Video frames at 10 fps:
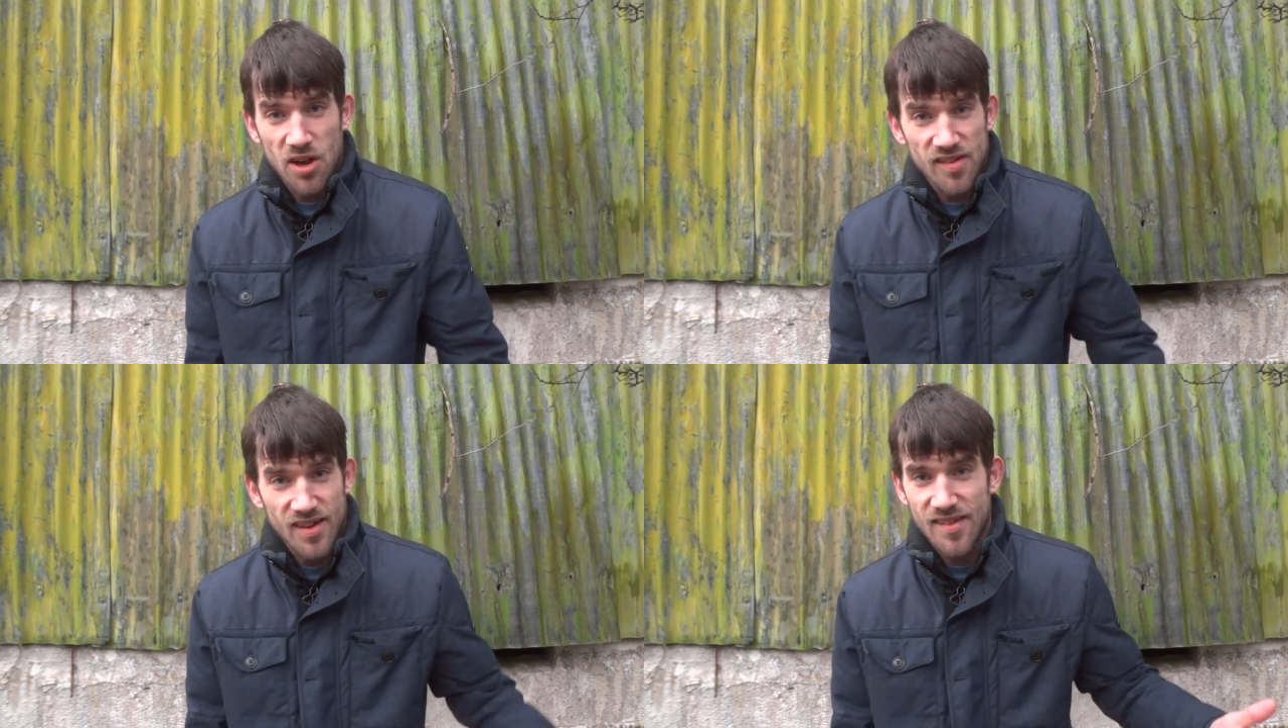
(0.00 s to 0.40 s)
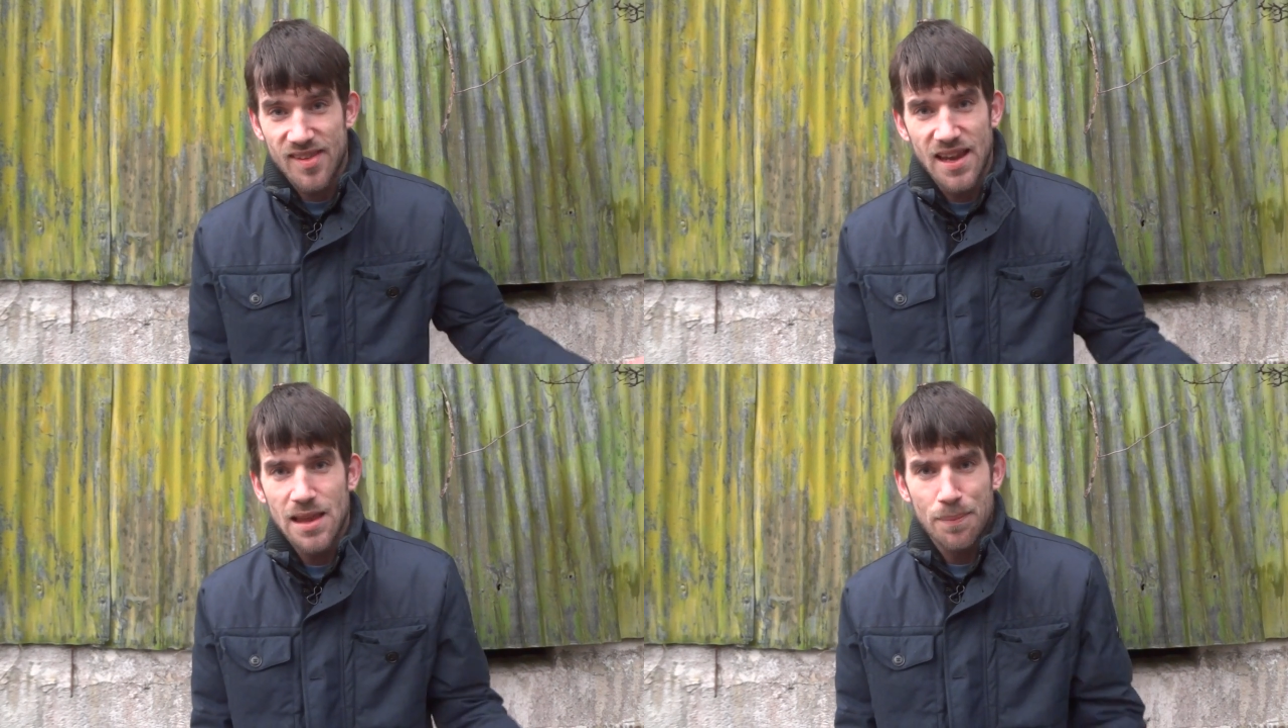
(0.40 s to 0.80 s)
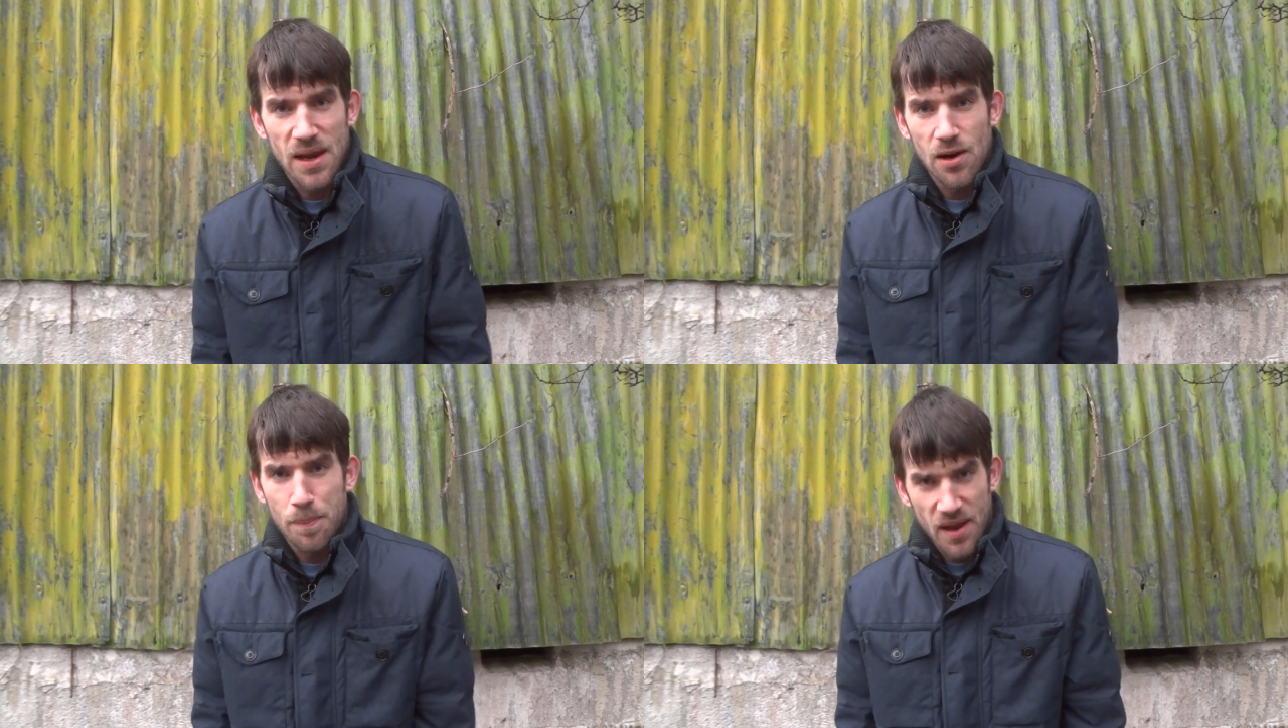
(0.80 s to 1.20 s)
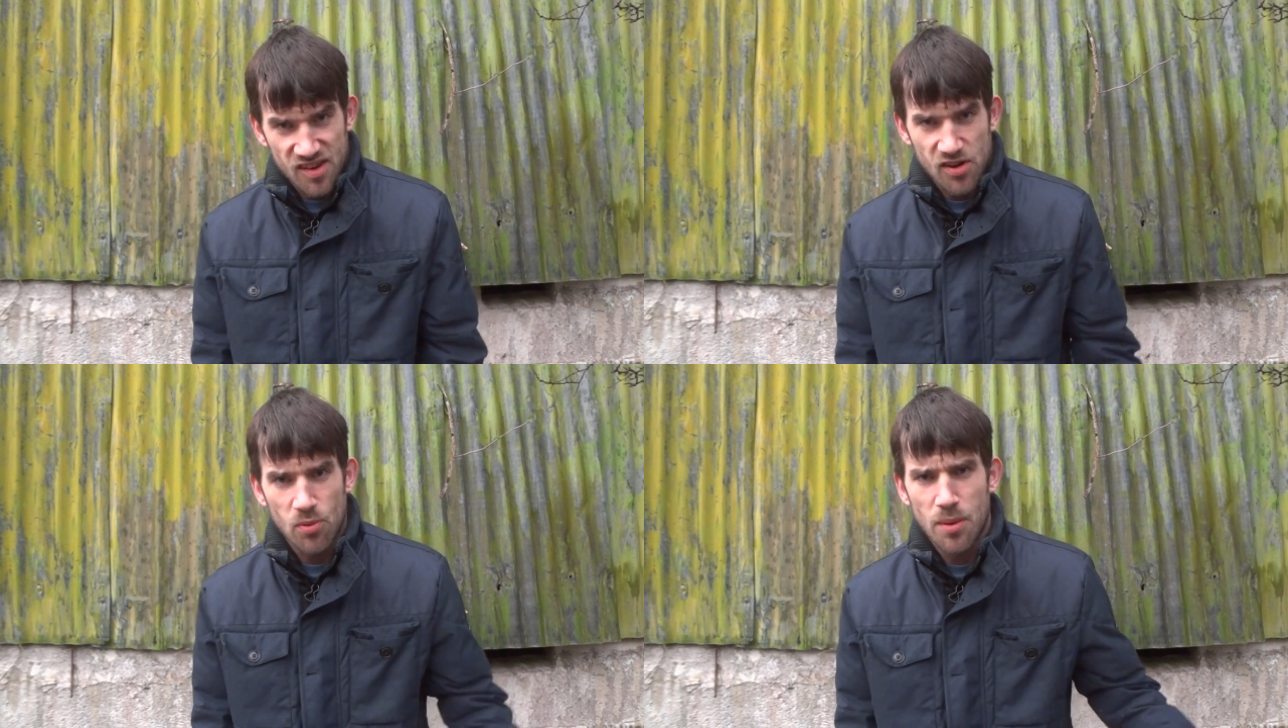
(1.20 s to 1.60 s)
because to see the bigger
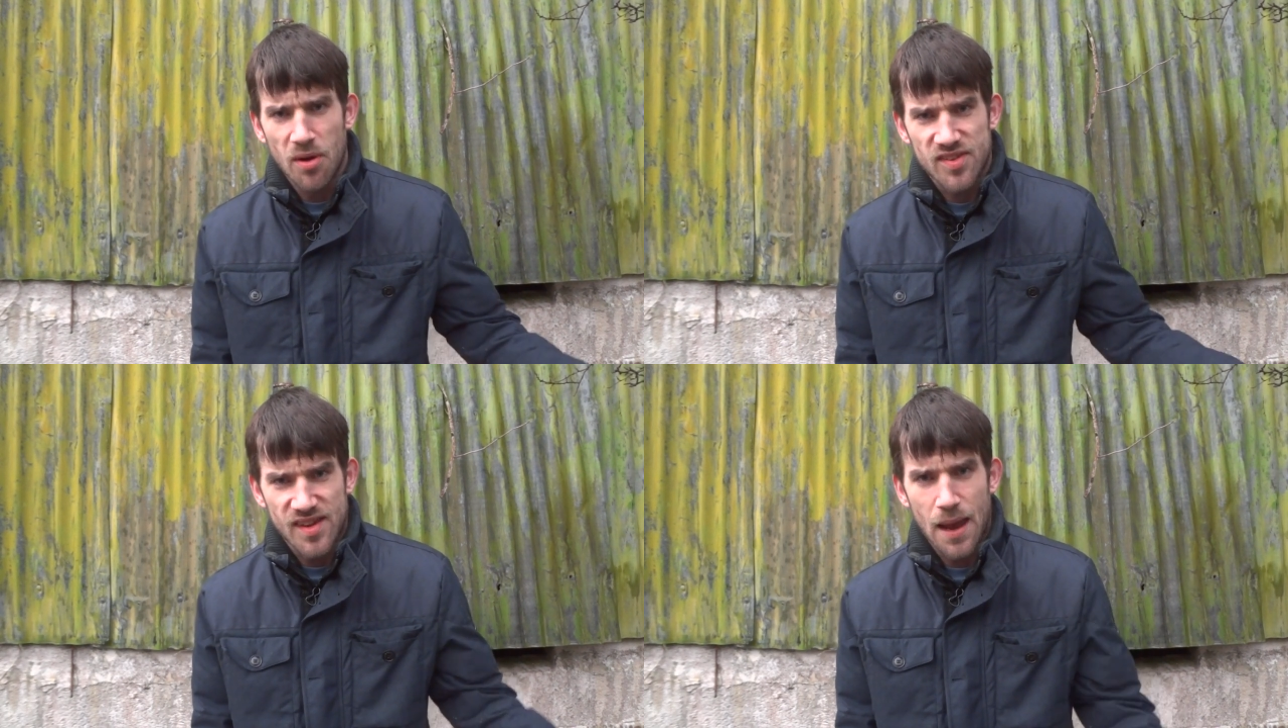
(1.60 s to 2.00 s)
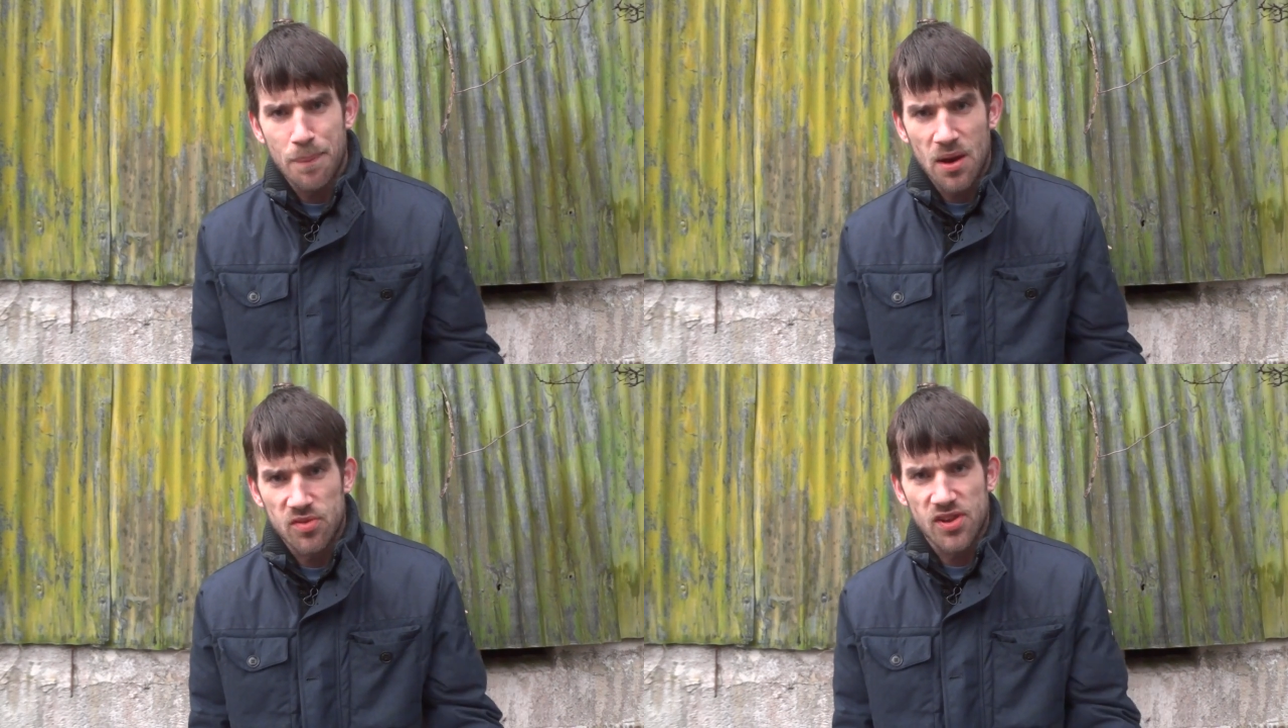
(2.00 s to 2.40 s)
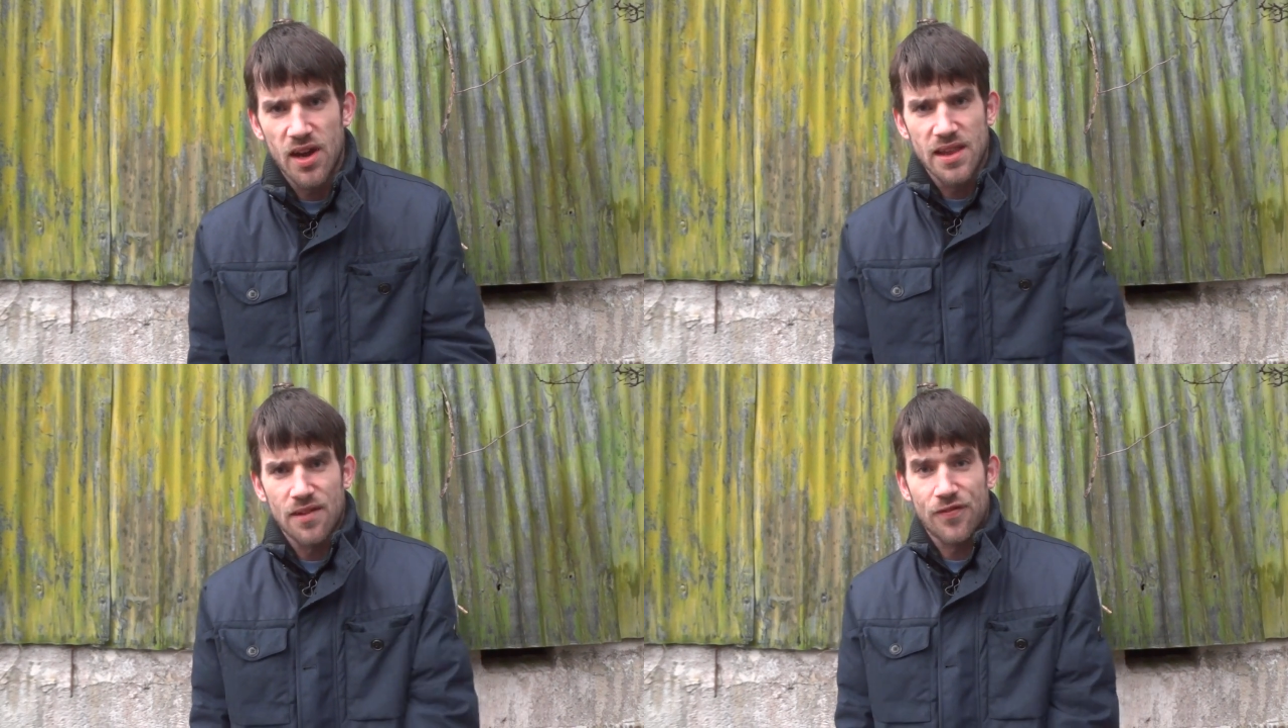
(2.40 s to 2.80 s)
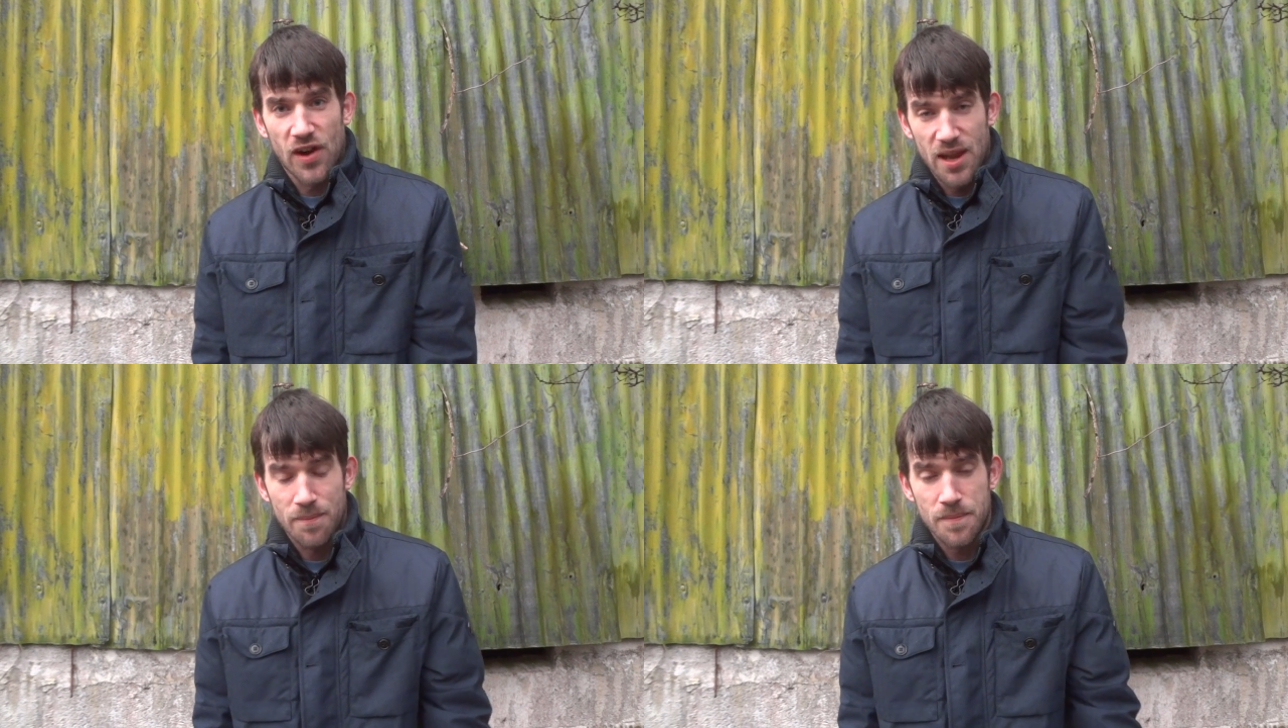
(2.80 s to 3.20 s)
picture we must step outside the
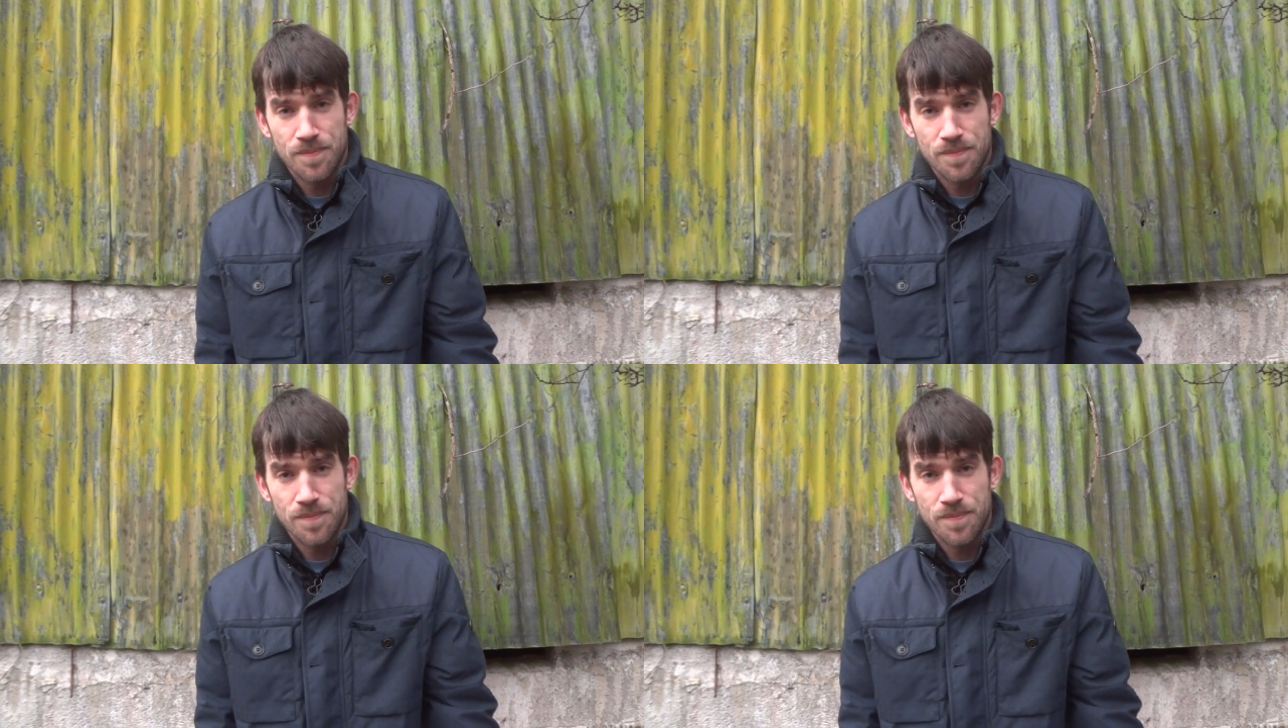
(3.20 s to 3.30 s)
frame.